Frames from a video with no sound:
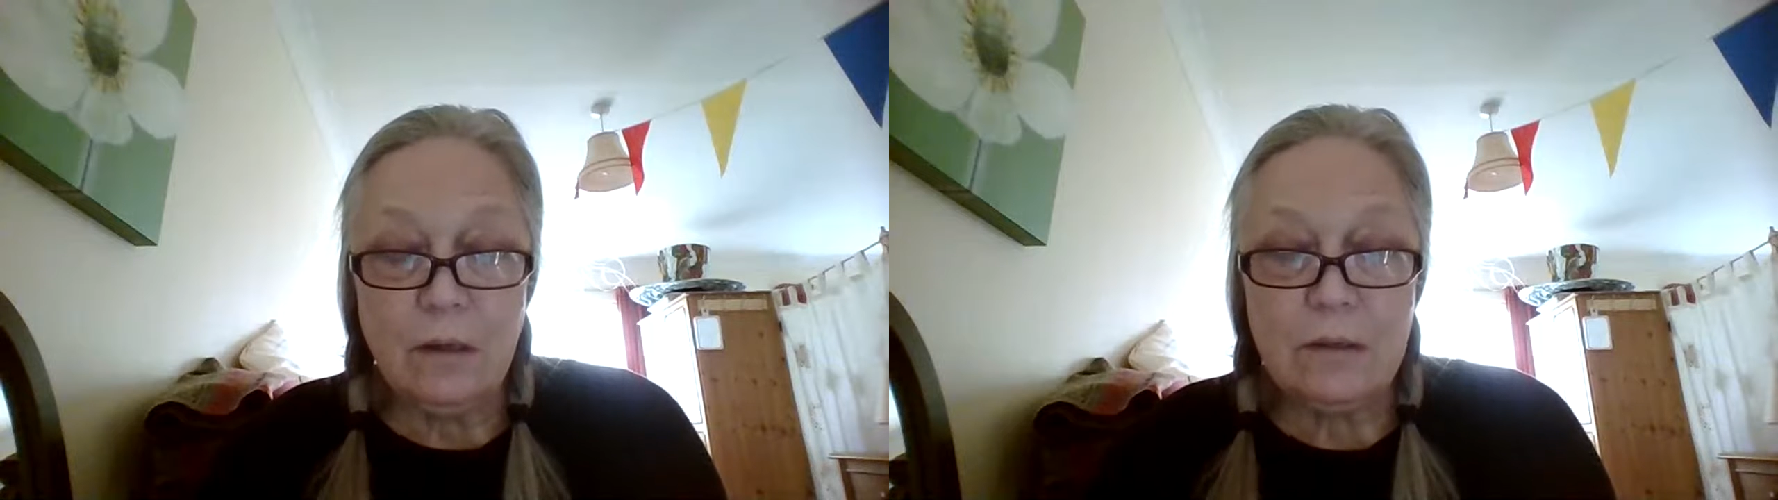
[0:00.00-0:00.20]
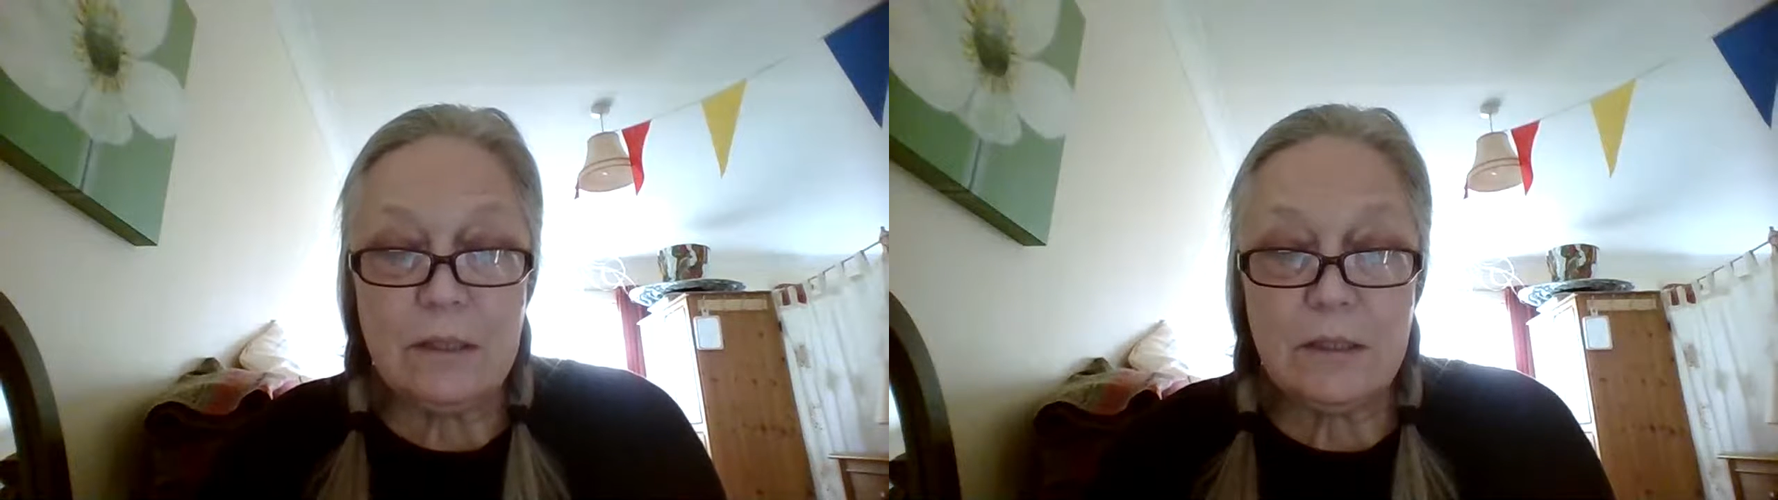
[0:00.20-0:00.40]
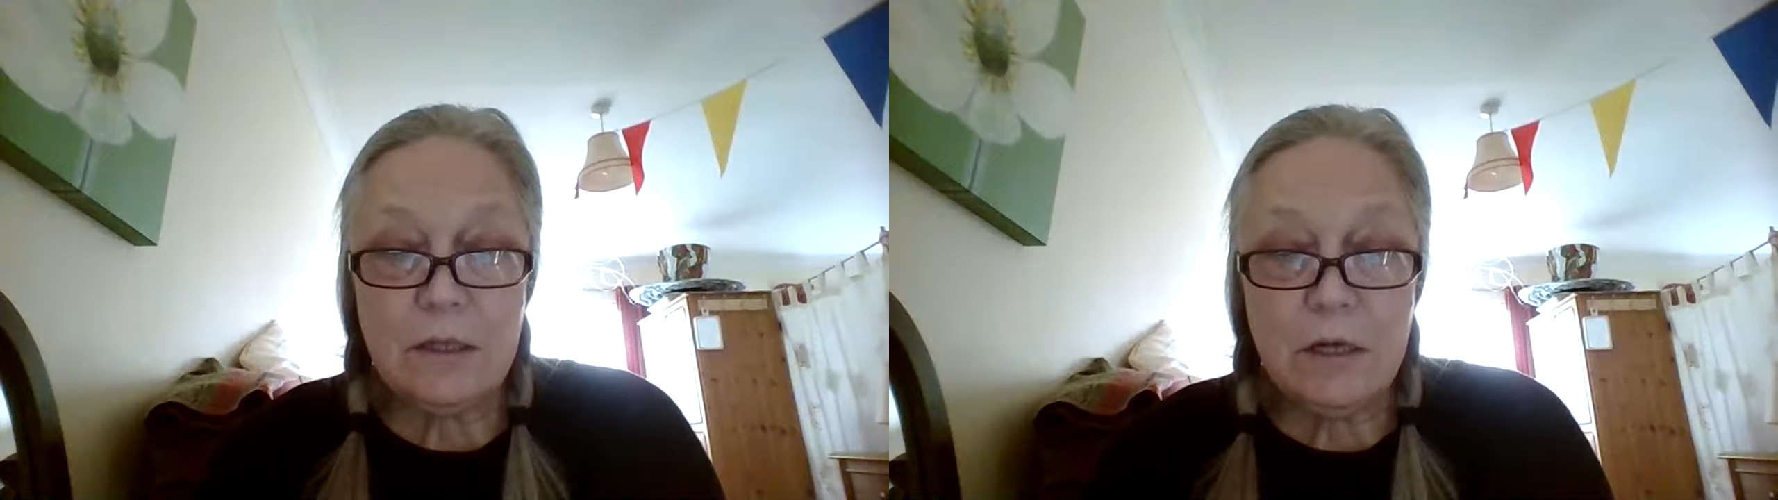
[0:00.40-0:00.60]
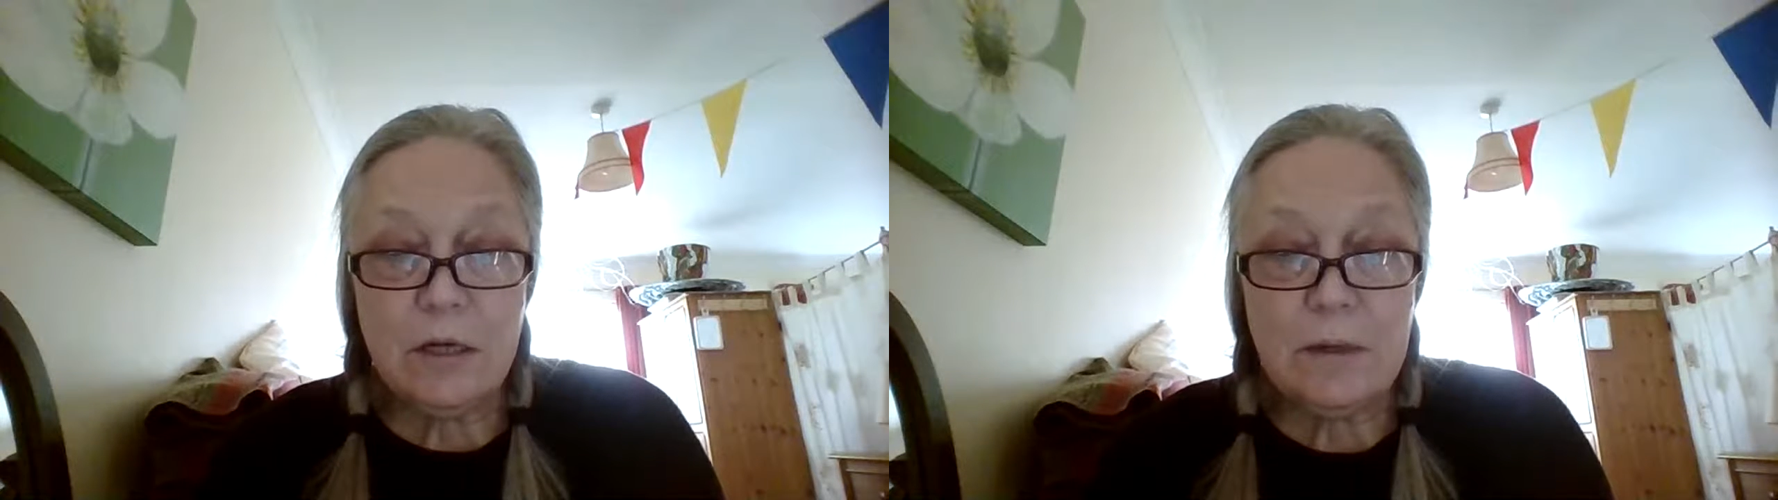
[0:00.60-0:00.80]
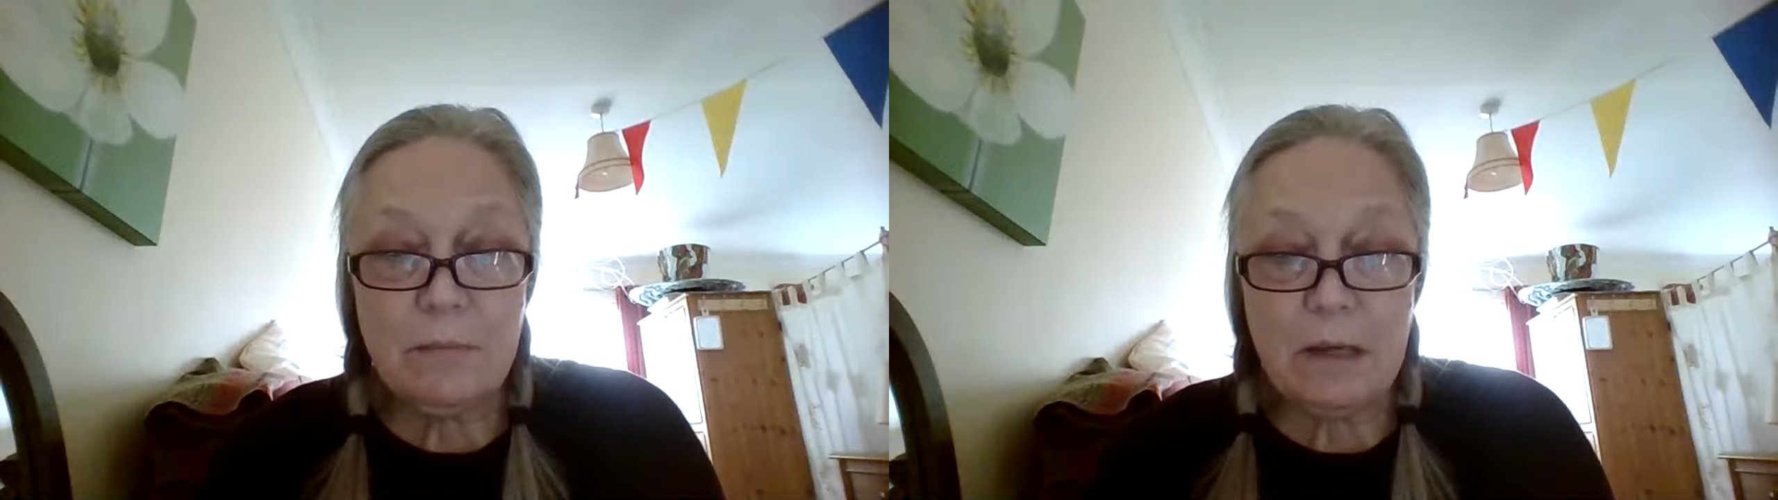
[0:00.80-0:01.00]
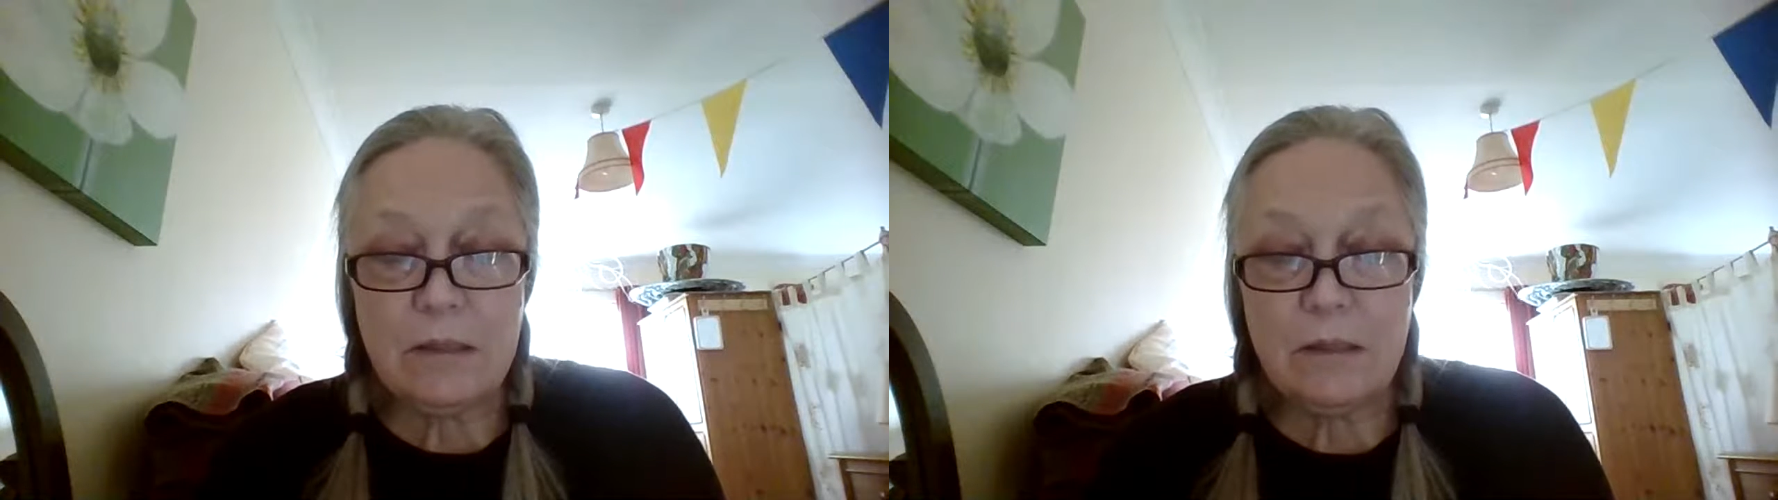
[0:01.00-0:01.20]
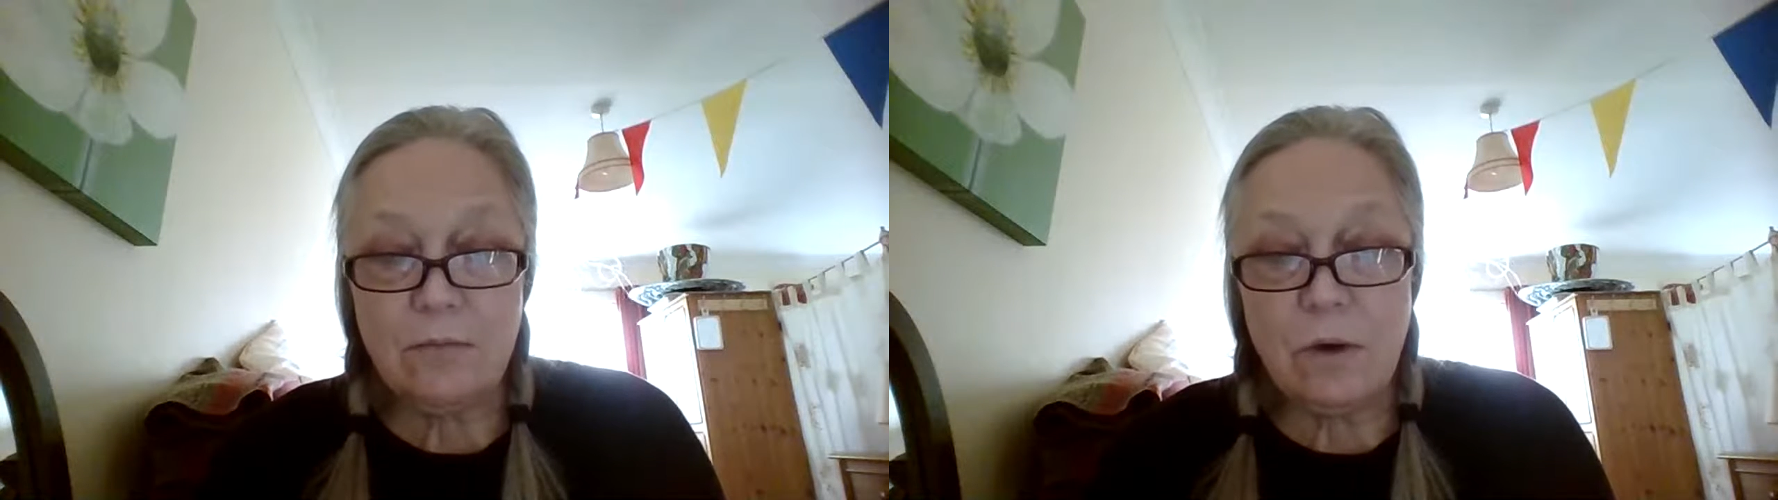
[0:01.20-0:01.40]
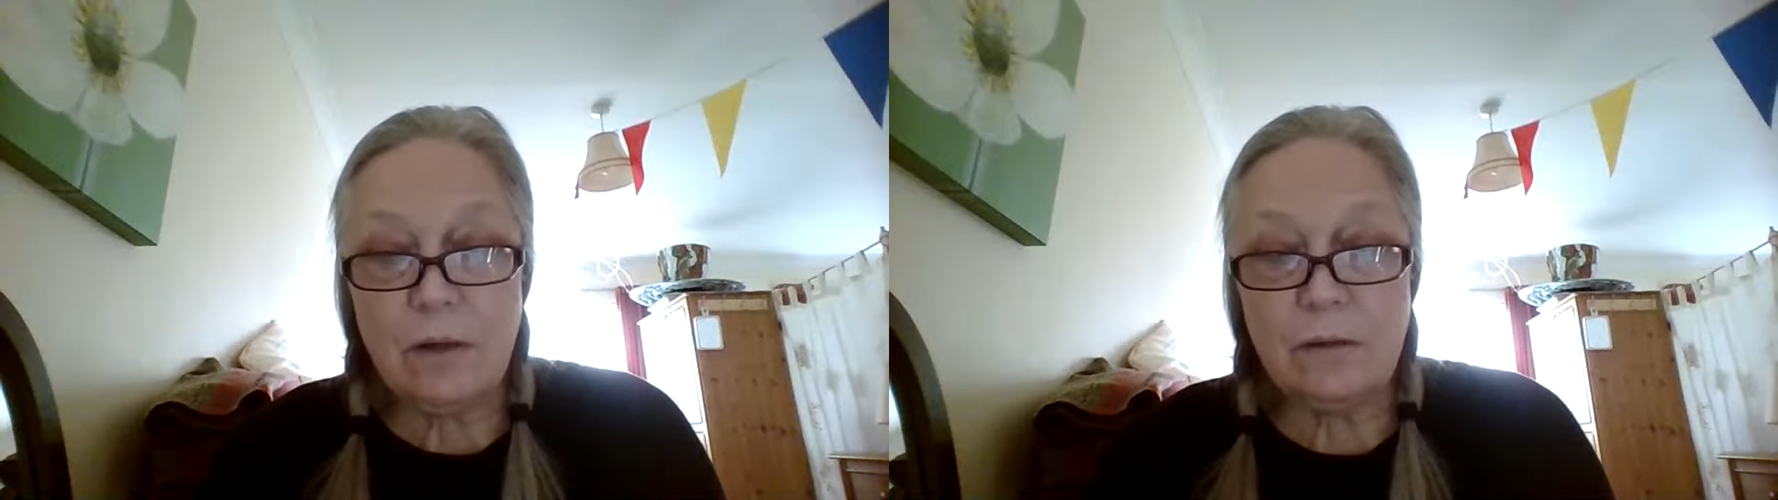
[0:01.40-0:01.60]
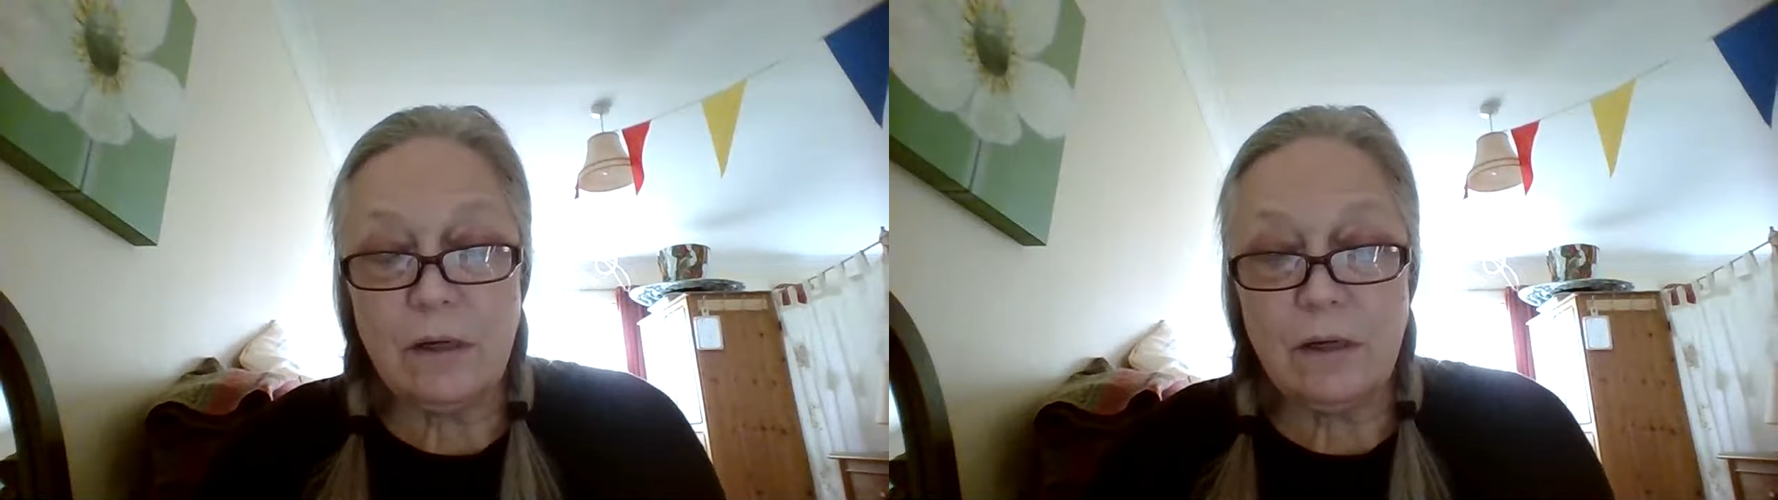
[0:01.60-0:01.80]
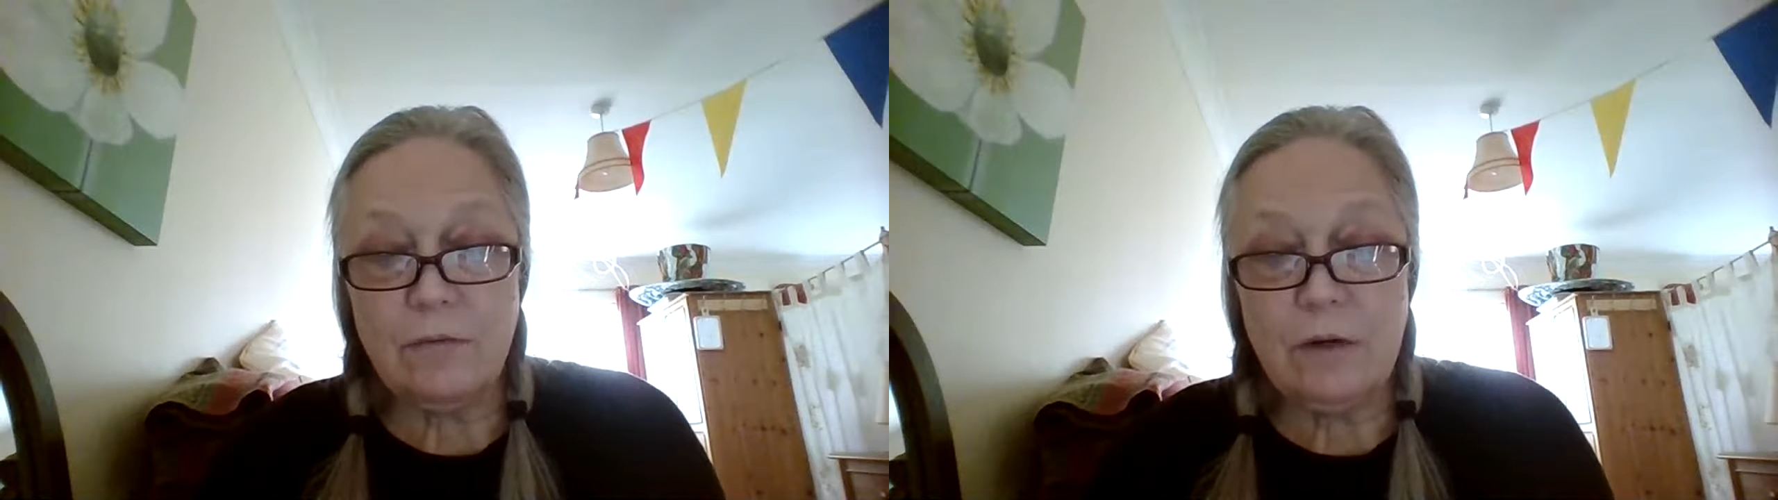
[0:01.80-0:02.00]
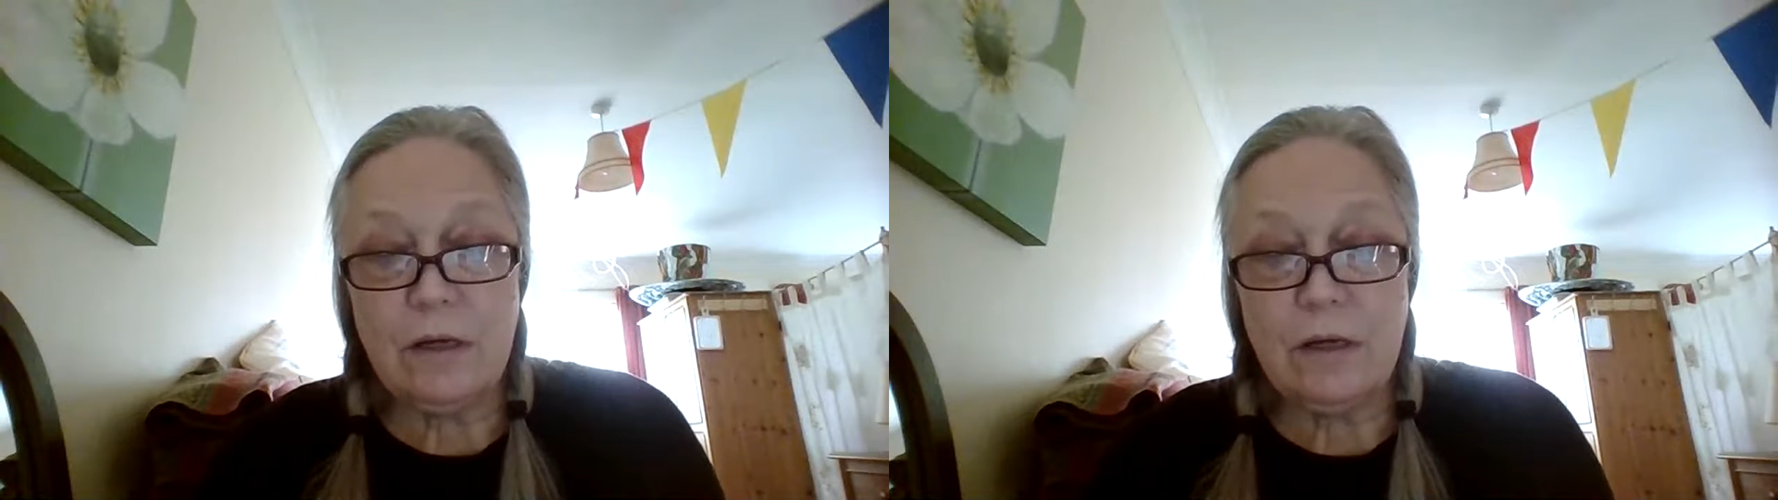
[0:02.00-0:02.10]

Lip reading: disturbing masses of wildlife